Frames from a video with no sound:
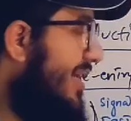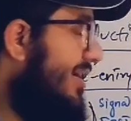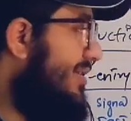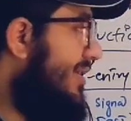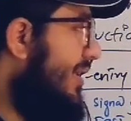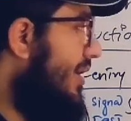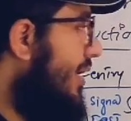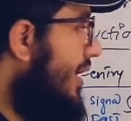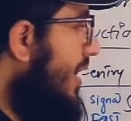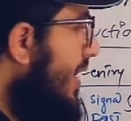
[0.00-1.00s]
inside the
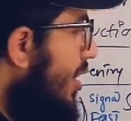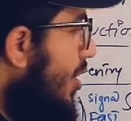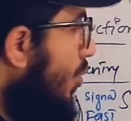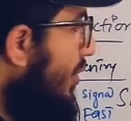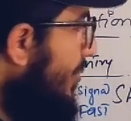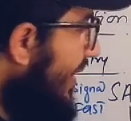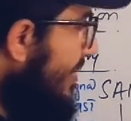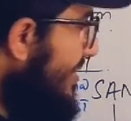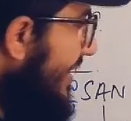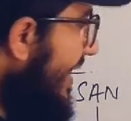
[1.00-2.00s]
cell. When
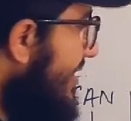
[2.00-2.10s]
it becomes